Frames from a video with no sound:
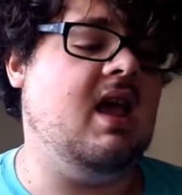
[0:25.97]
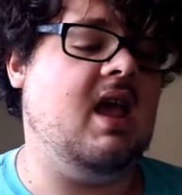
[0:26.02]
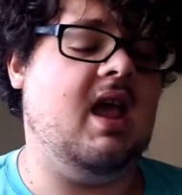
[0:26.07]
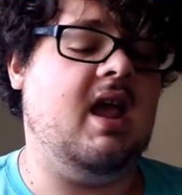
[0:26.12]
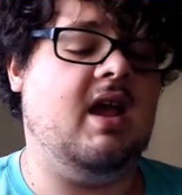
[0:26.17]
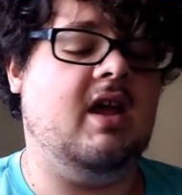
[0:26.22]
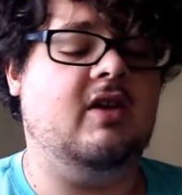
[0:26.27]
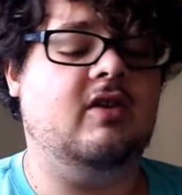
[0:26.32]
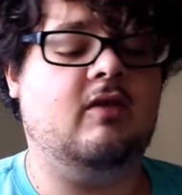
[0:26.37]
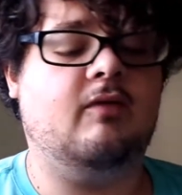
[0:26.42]

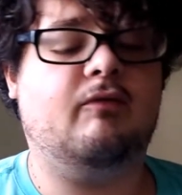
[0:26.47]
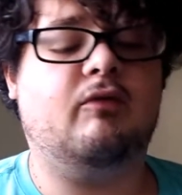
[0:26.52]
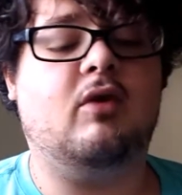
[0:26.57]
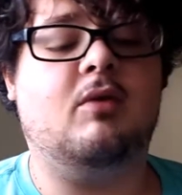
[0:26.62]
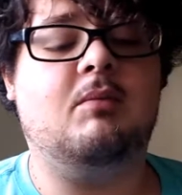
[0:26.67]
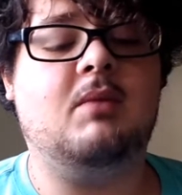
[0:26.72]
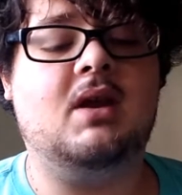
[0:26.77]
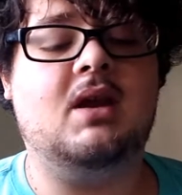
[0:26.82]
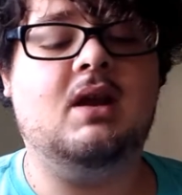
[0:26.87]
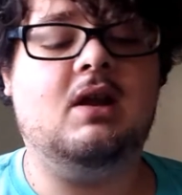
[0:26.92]
And for
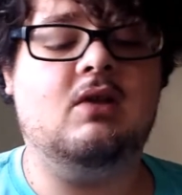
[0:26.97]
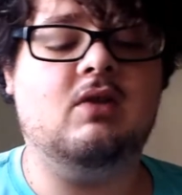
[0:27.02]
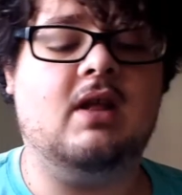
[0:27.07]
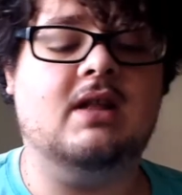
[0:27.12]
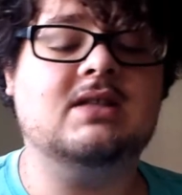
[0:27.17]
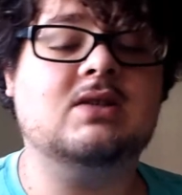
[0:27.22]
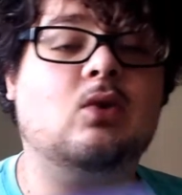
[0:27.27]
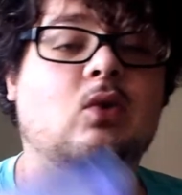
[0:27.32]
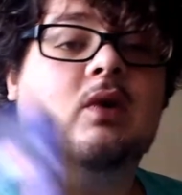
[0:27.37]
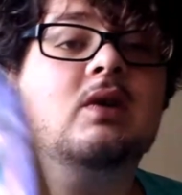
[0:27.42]
me,
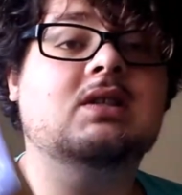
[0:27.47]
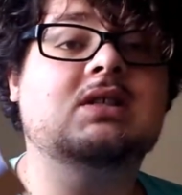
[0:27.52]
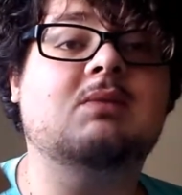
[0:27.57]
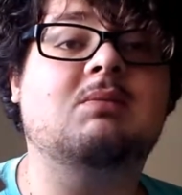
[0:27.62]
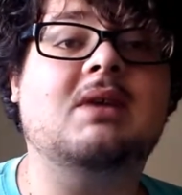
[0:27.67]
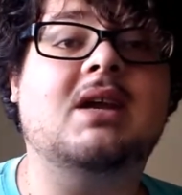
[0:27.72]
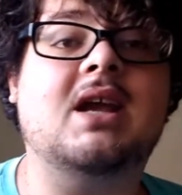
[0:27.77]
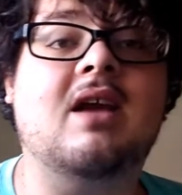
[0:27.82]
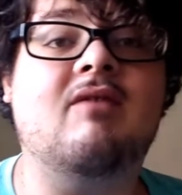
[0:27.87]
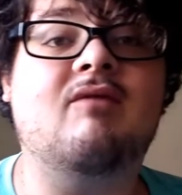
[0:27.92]
that's going to
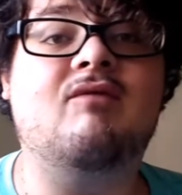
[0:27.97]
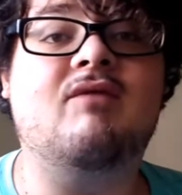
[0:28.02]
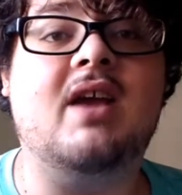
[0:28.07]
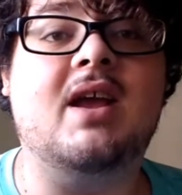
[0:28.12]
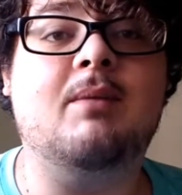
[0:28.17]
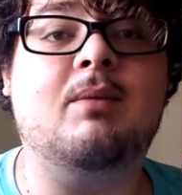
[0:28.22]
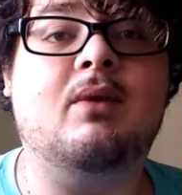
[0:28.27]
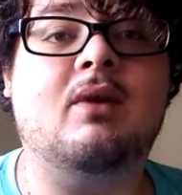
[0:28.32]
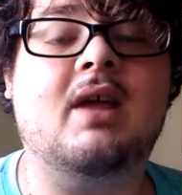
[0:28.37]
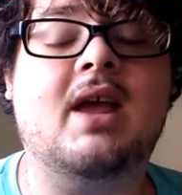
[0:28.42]
be
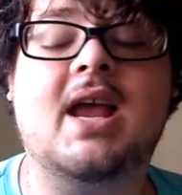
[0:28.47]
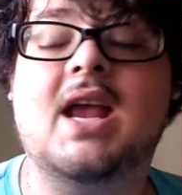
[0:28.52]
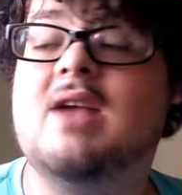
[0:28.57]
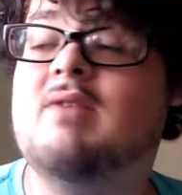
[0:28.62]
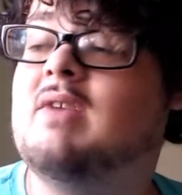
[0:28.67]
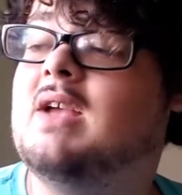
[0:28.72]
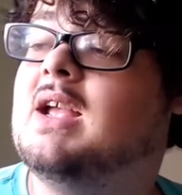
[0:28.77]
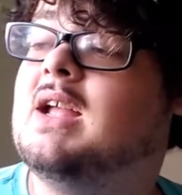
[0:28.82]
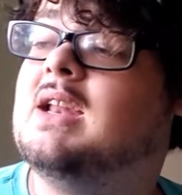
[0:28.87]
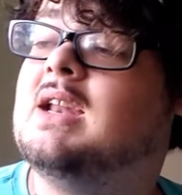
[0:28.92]

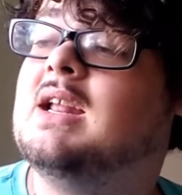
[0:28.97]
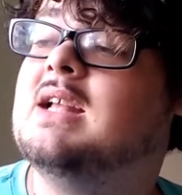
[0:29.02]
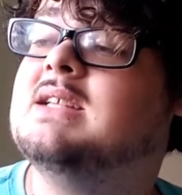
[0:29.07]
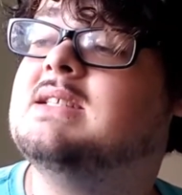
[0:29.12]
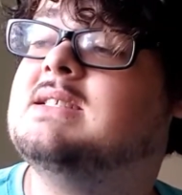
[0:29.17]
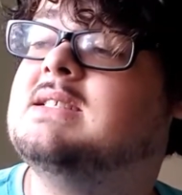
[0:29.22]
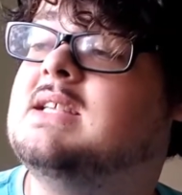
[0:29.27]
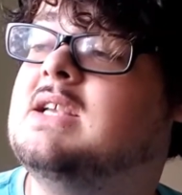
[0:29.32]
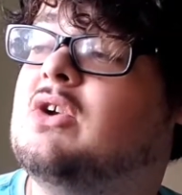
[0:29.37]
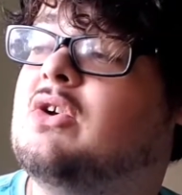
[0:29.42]
Fablehaven,
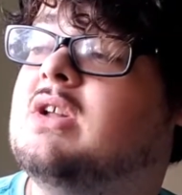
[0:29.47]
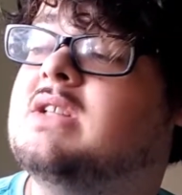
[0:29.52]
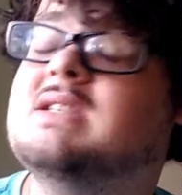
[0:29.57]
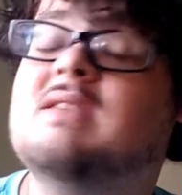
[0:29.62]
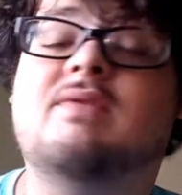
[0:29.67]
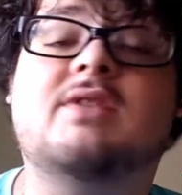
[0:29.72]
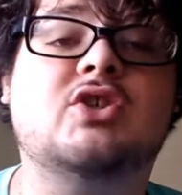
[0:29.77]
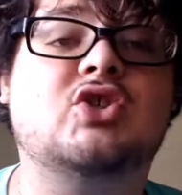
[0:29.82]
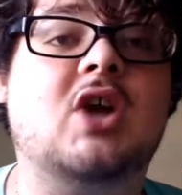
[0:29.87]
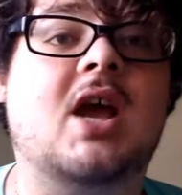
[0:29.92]
Secrets
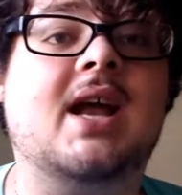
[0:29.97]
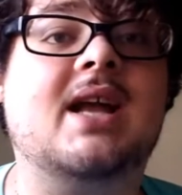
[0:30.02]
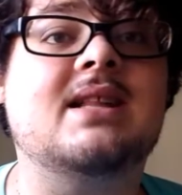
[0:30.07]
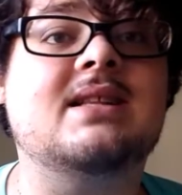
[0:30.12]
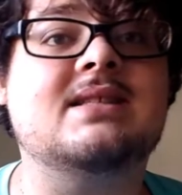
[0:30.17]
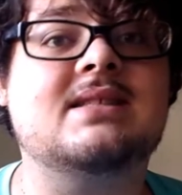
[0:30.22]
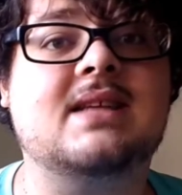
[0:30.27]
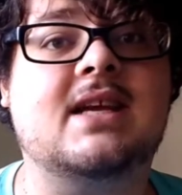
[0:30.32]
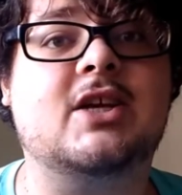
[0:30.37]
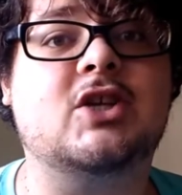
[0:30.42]
of the
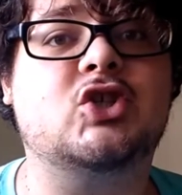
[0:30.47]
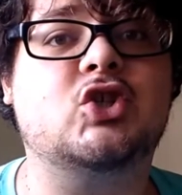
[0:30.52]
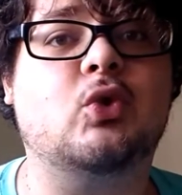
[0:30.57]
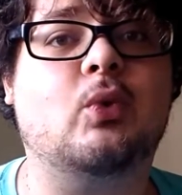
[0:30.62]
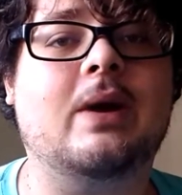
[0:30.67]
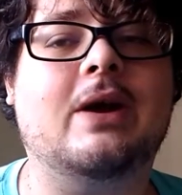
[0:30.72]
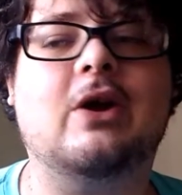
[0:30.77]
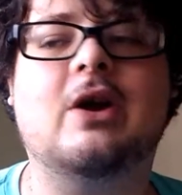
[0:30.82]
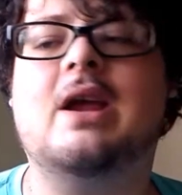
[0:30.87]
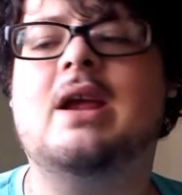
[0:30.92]
Dragon
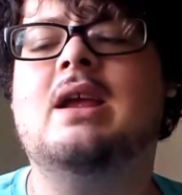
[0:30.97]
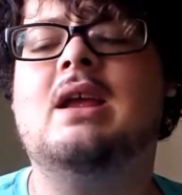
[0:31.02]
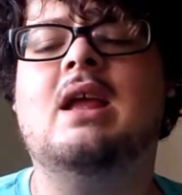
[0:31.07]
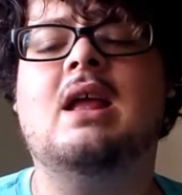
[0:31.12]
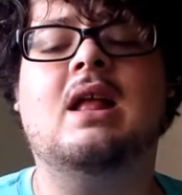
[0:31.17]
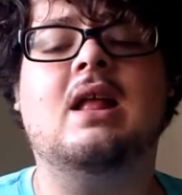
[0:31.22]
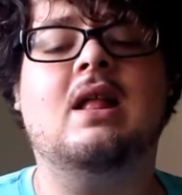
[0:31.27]
Sanctuary.